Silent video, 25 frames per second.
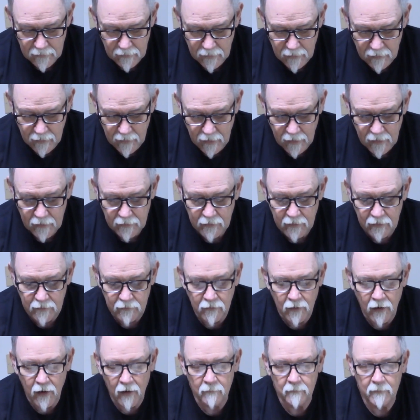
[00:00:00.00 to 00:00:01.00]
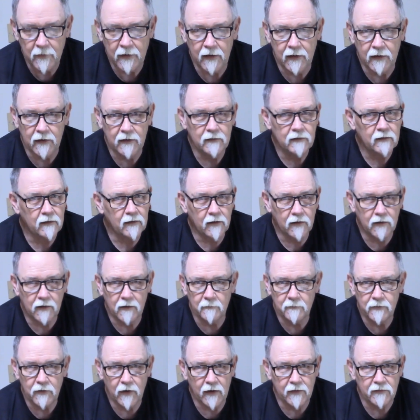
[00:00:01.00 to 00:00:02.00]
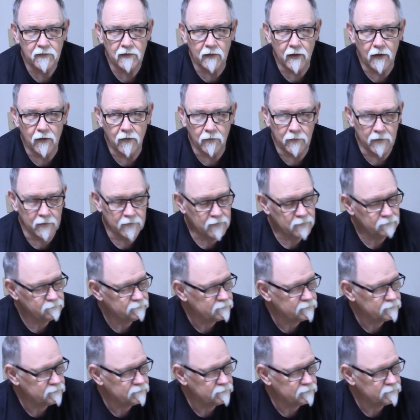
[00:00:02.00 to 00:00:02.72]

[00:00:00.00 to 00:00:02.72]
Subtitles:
and it not be a compressed load. It's